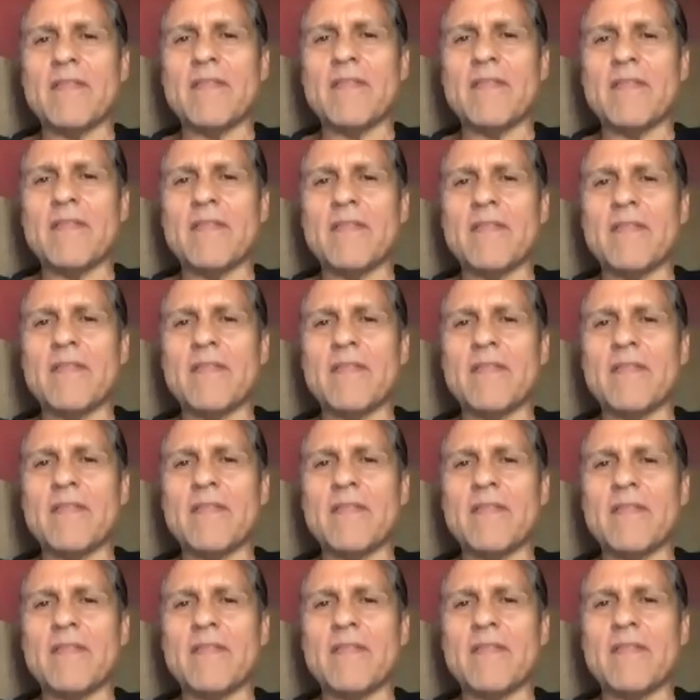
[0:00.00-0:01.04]

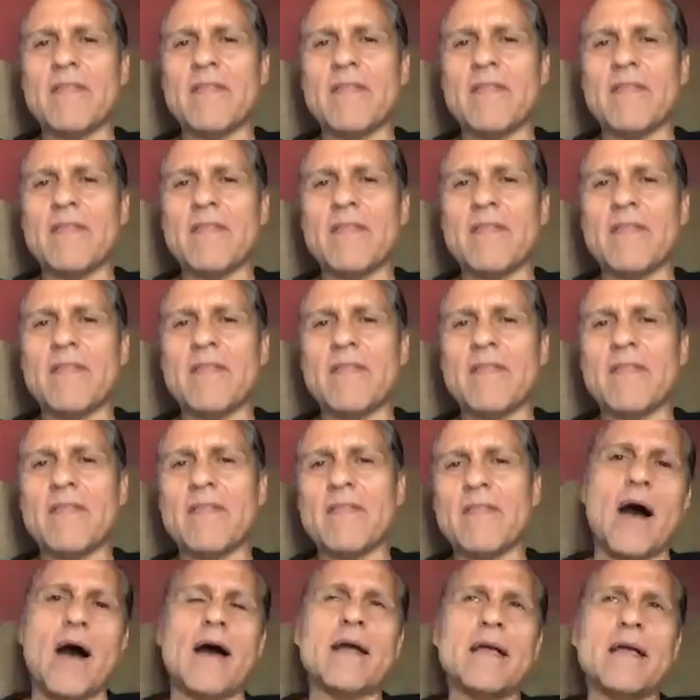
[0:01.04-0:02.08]
Yeah. Okay. Well, I
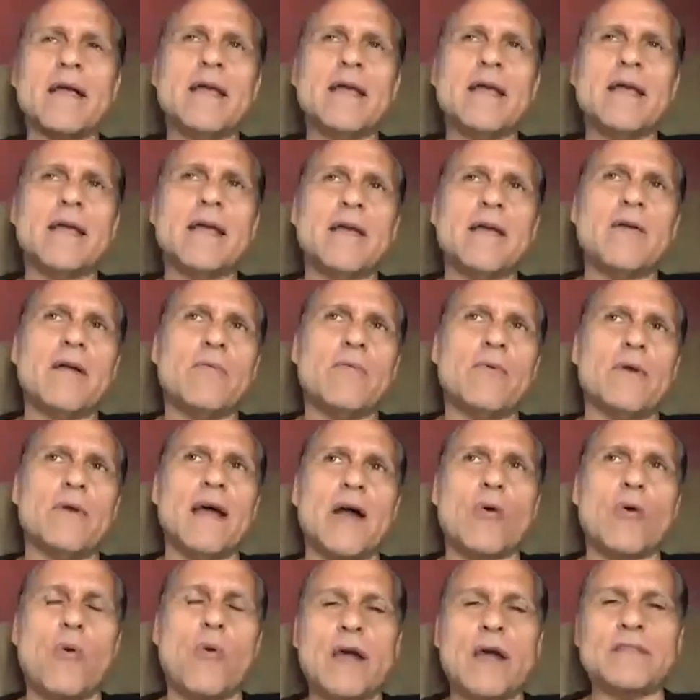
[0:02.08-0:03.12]
we're not quite the
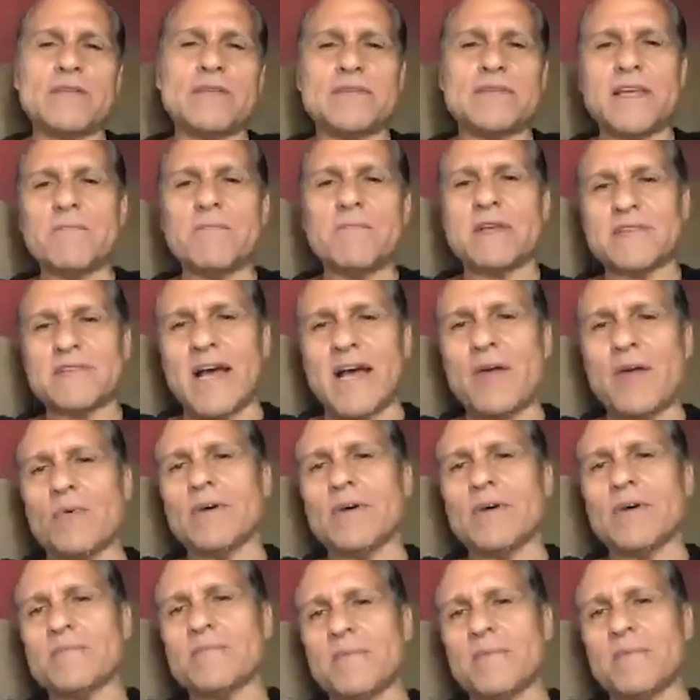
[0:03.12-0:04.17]
same because I was
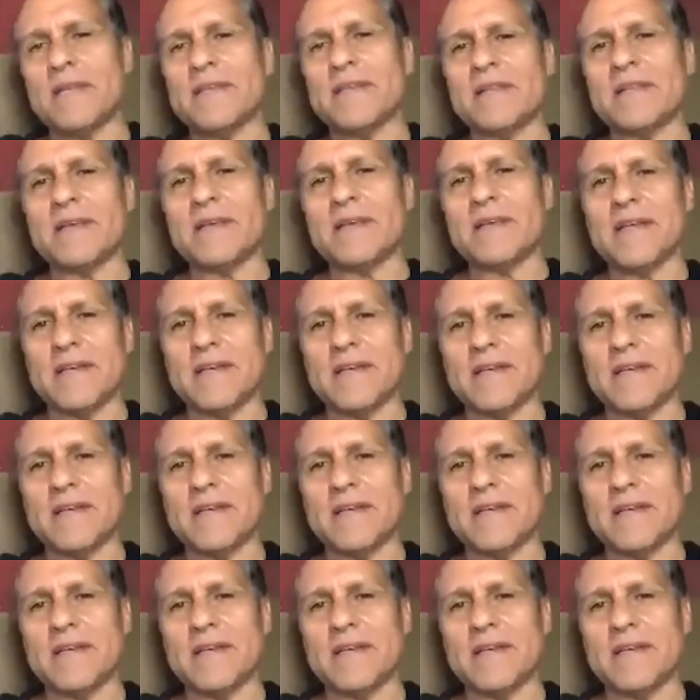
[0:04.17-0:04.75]
mentally ill,